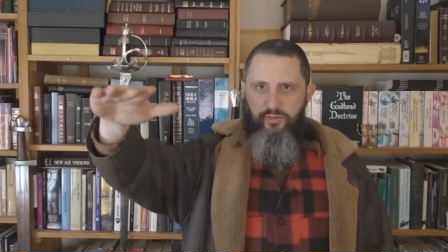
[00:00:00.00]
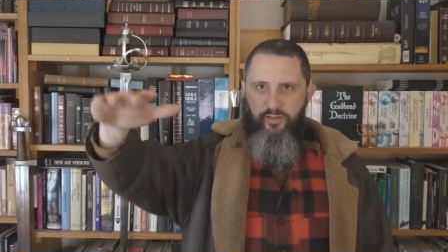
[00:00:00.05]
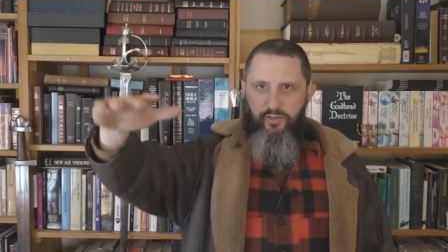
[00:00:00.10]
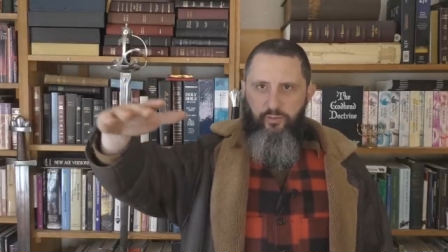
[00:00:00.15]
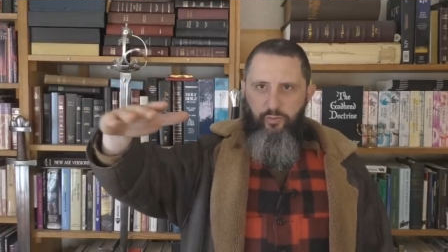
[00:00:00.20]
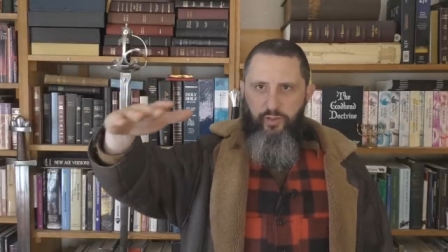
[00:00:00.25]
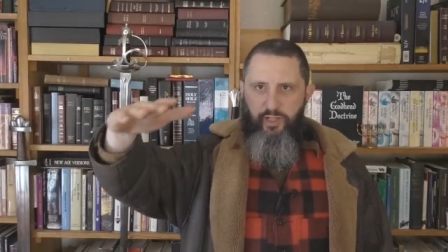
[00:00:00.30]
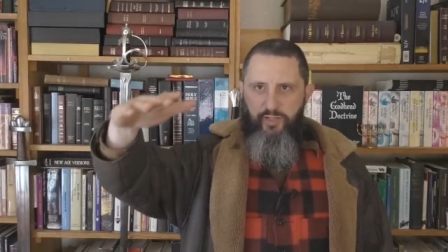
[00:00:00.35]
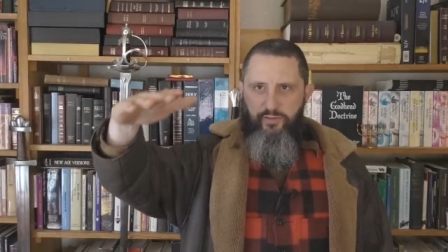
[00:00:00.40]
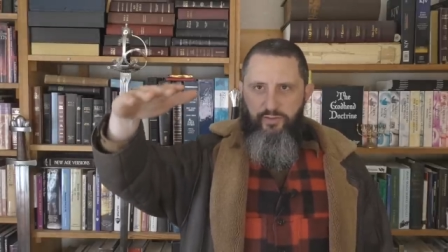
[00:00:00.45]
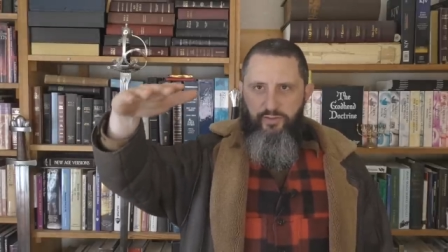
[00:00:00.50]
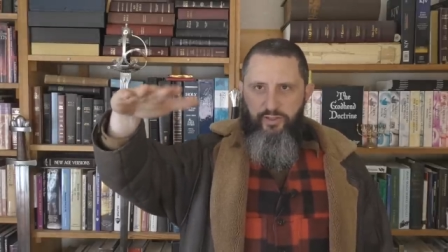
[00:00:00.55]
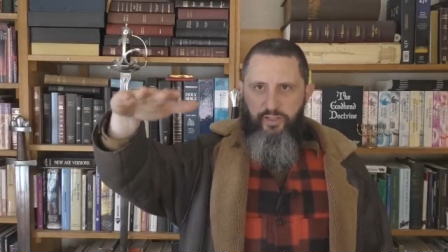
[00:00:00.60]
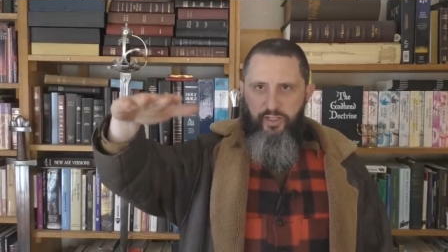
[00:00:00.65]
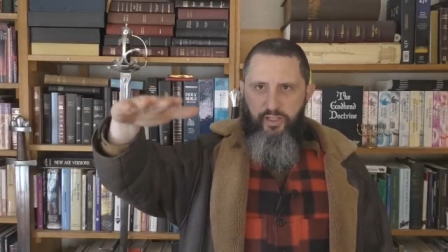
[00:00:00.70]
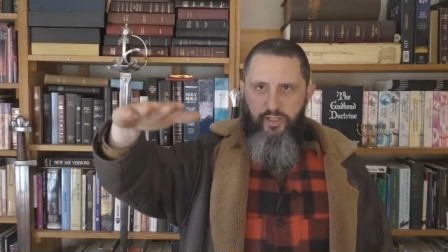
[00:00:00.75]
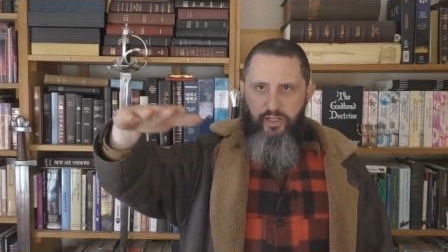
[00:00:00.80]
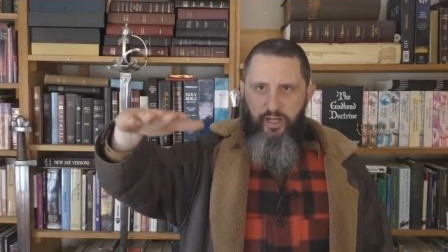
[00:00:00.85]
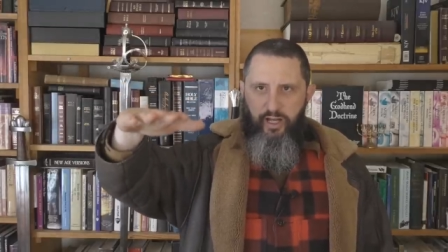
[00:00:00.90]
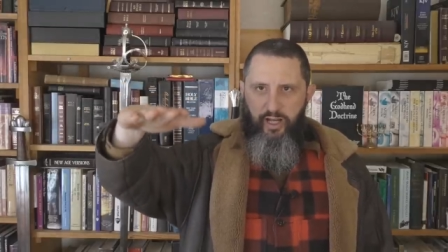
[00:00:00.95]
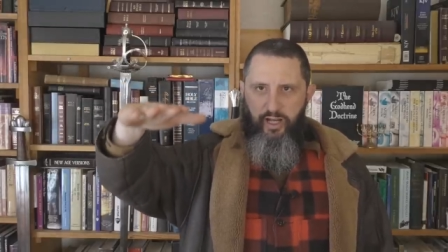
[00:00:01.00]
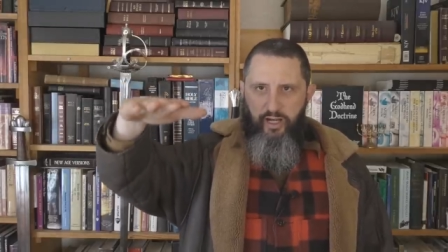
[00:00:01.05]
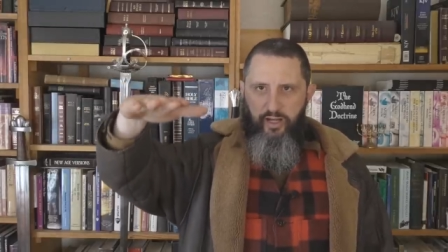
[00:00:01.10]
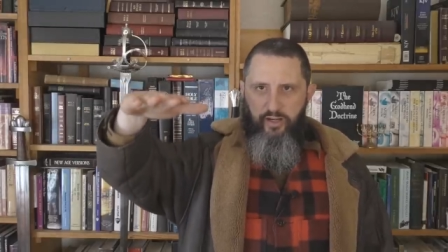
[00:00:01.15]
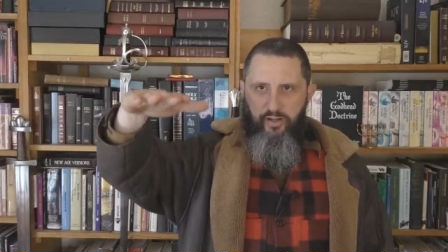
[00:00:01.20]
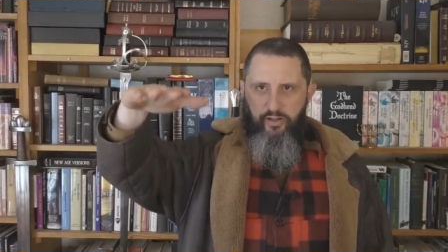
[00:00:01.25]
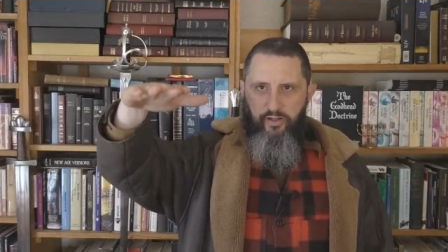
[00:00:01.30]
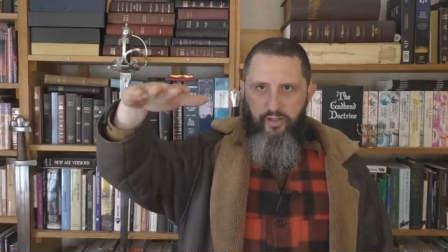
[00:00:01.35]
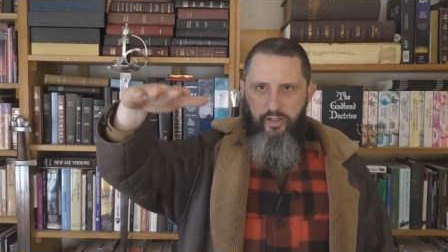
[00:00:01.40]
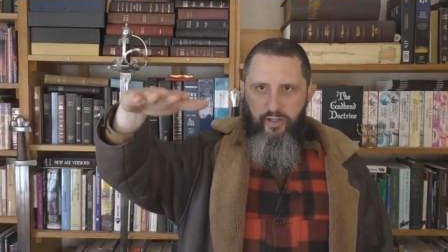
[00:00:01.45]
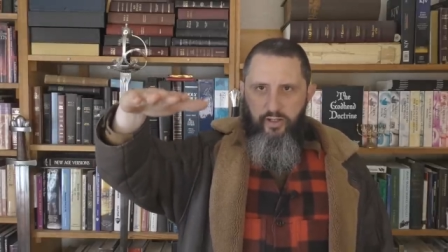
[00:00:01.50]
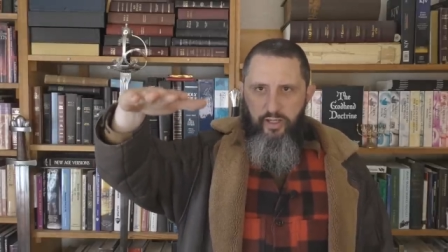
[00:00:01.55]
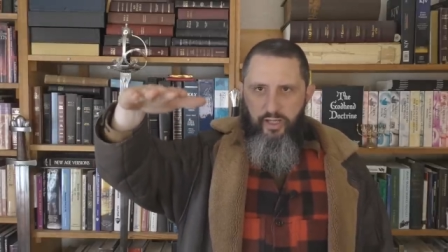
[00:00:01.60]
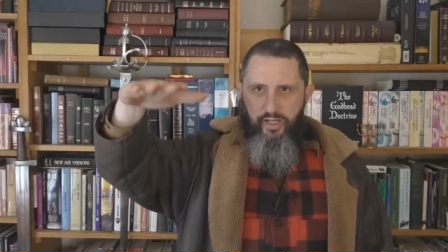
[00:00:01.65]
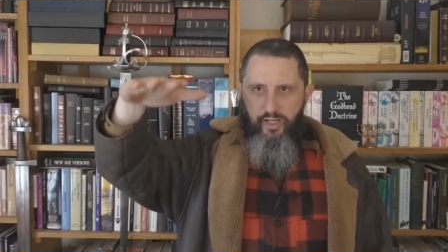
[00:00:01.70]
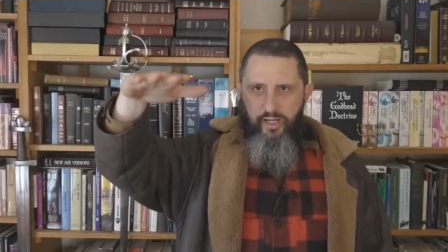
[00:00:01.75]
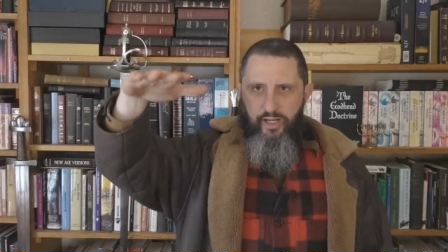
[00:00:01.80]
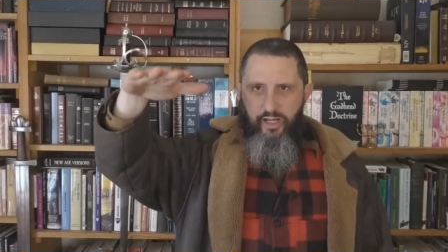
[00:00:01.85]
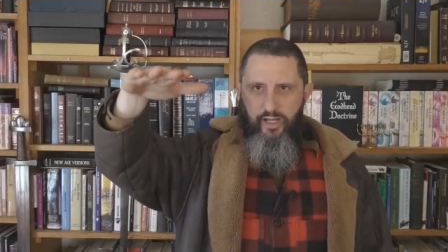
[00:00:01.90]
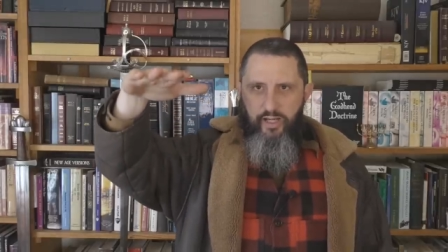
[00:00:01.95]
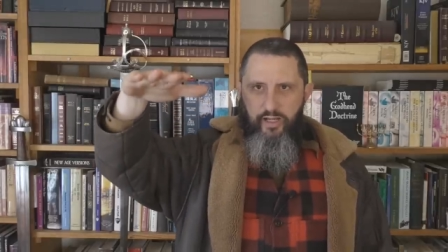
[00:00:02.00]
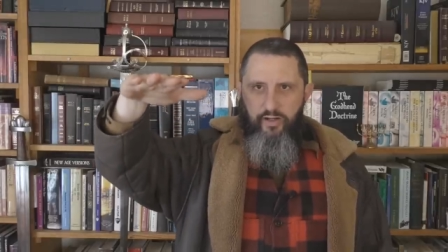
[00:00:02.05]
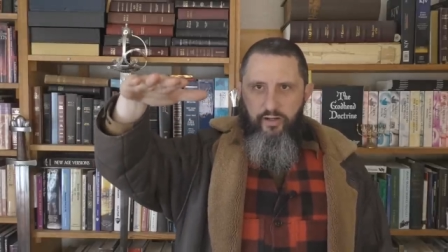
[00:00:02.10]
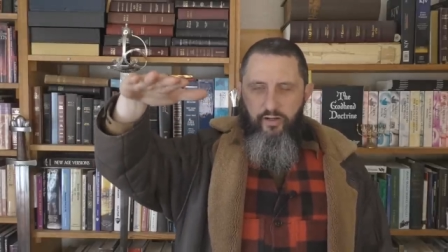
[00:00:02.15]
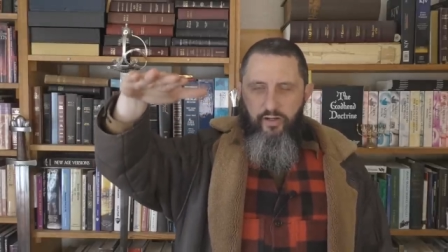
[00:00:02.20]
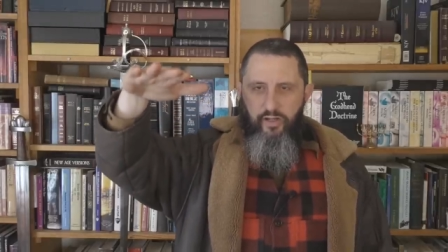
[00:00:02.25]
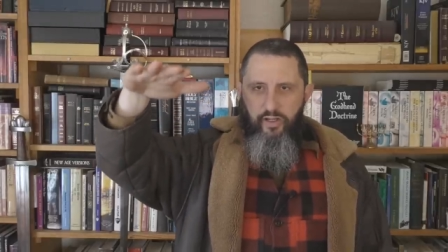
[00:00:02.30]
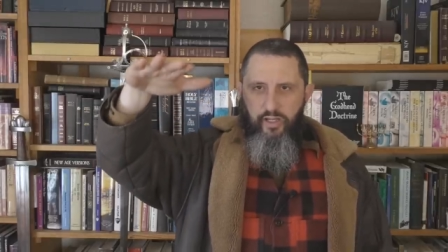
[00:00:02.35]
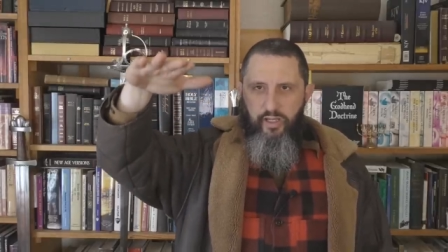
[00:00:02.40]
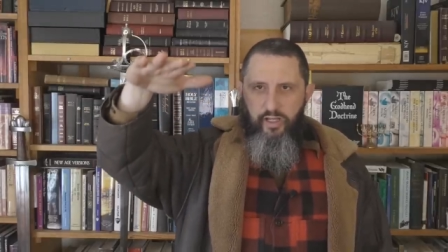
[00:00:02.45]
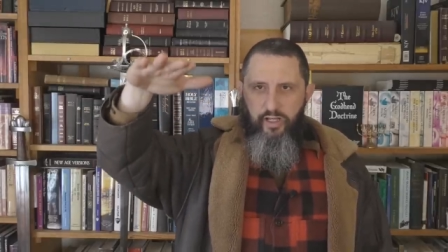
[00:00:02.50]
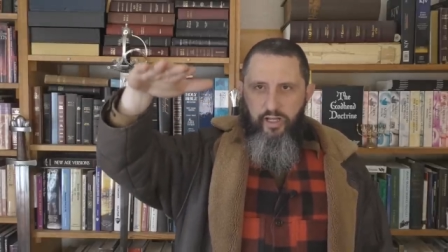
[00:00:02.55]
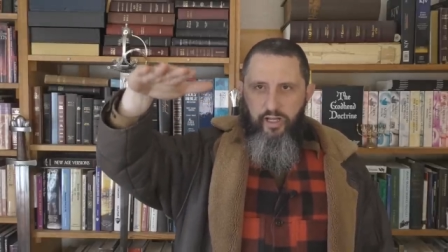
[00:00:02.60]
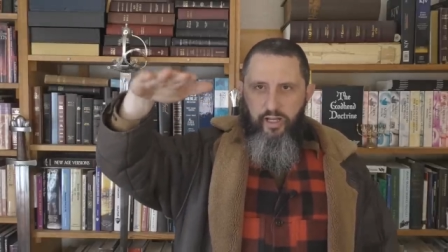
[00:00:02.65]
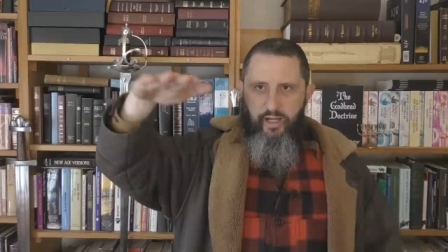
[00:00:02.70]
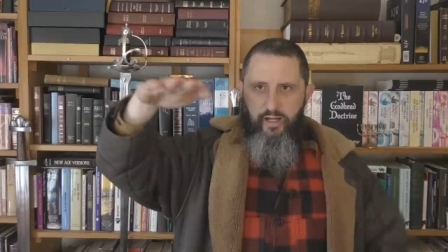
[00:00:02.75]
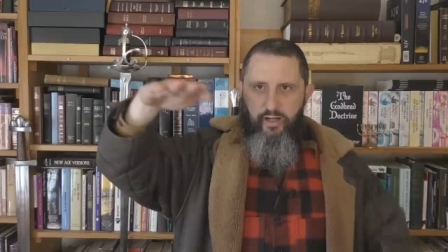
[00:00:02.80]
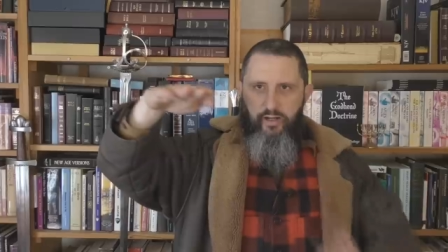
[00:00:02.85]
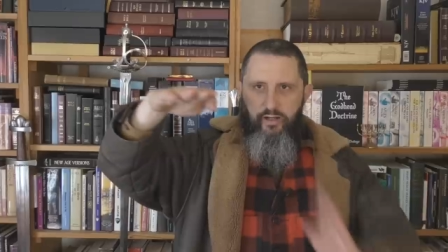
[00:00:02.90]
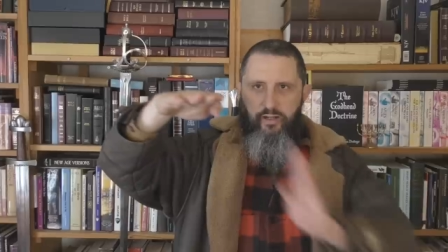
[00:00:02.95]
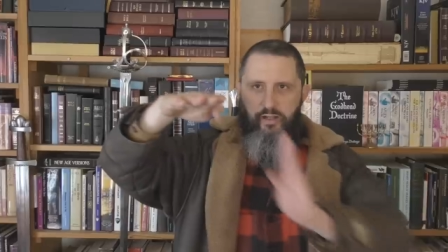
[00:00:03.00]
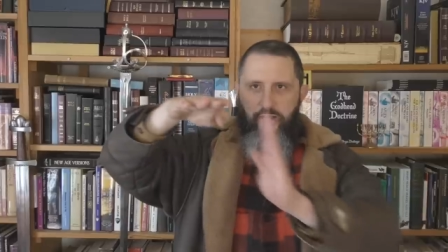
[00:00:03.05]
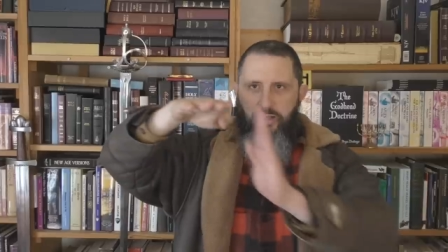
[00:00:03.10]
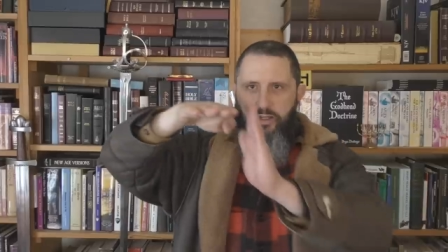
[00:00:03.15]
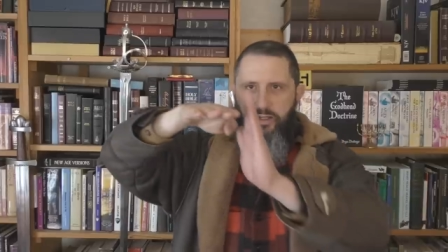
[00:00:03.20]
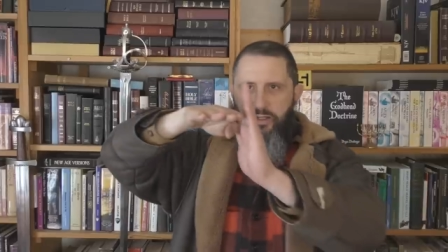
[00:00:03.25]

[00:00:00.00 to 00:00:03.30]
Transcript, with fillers: And the wave is getting higher and higher and higher.